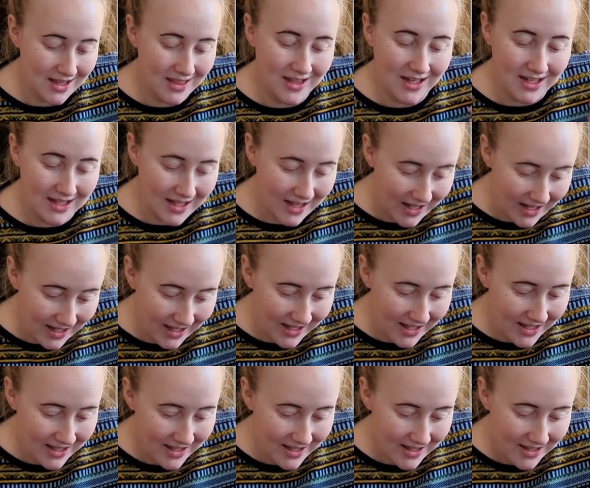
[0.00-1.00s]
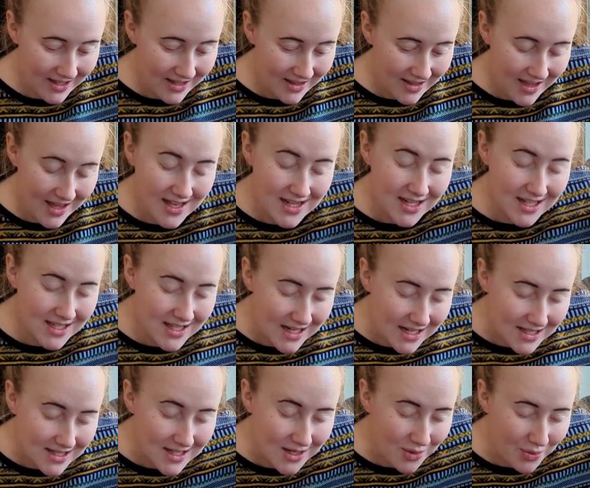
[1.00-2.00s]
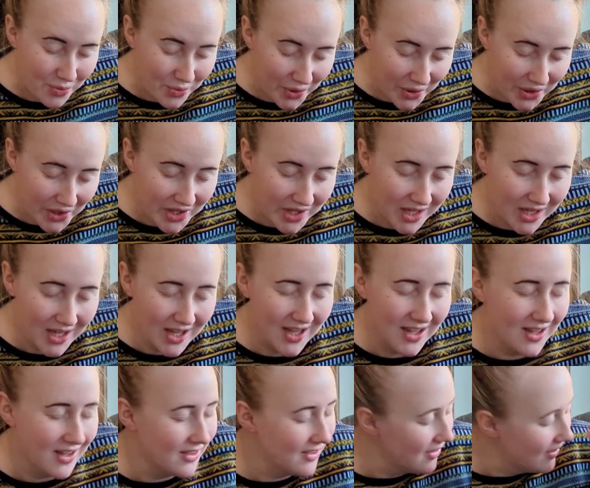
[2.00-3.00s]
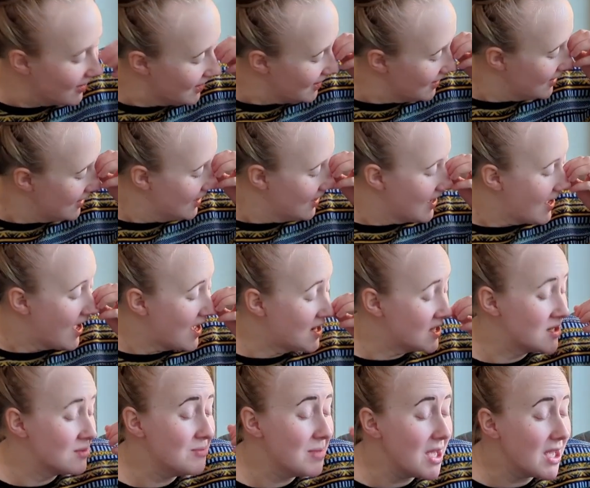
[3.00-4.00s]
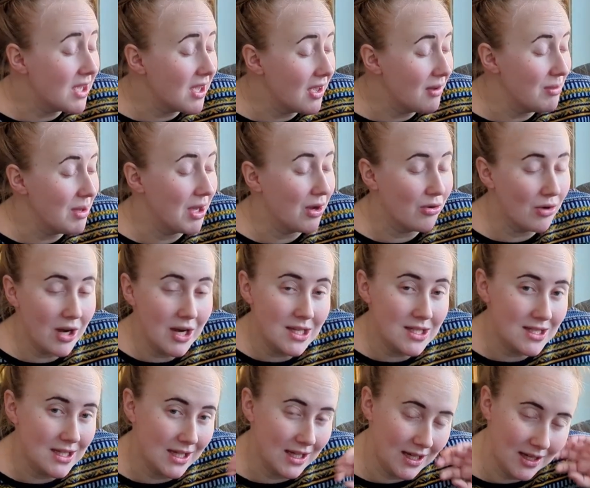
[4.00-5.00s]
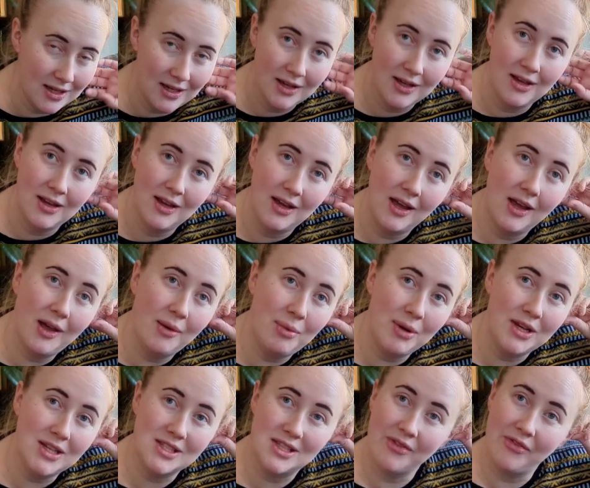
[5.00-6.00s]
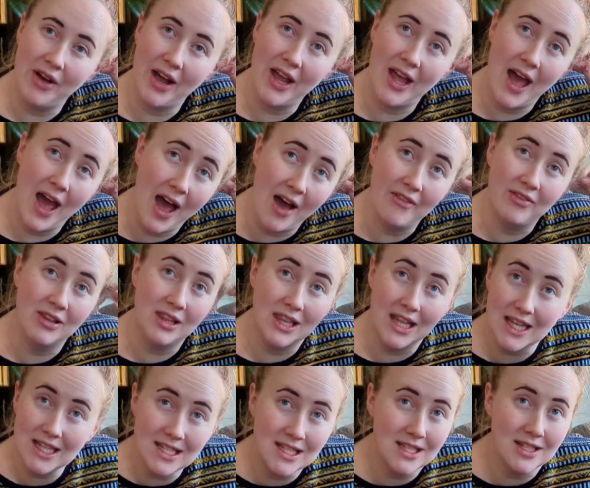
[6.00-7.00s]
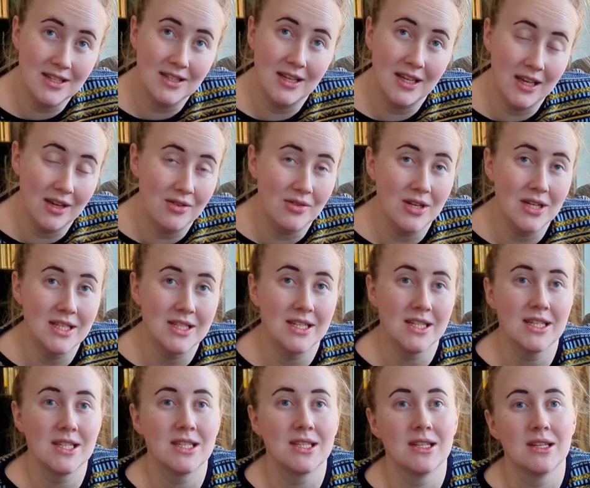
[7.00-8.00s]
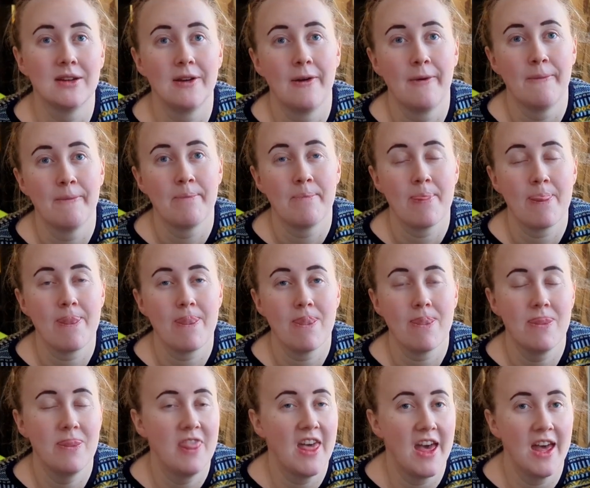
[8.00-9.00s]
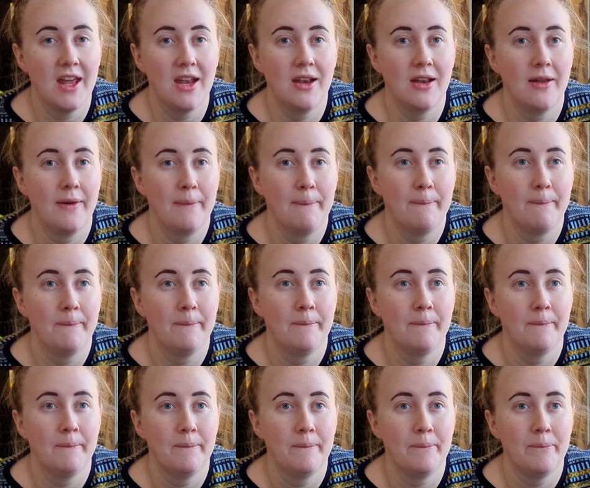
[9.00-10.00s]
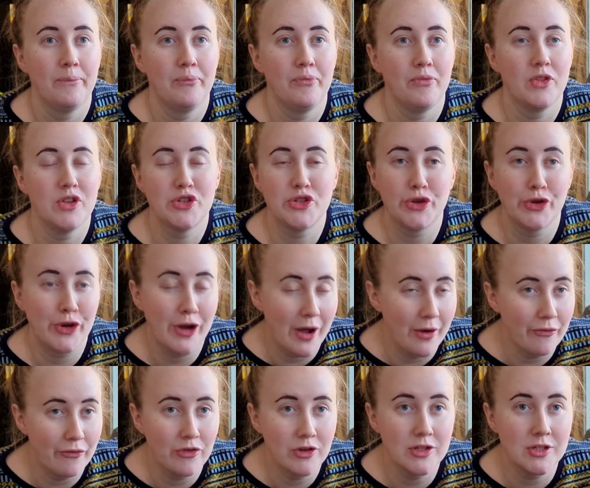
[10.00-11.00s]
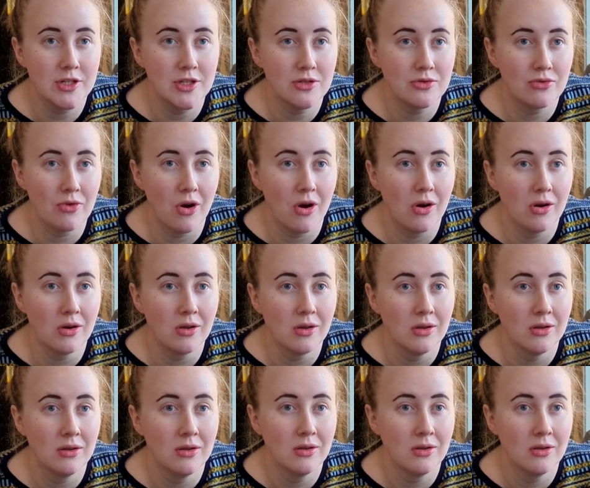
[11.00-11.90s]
in the knitting and it doesn't work, and it's making me crazy. Because if I have less increases, then the circumference is wrong.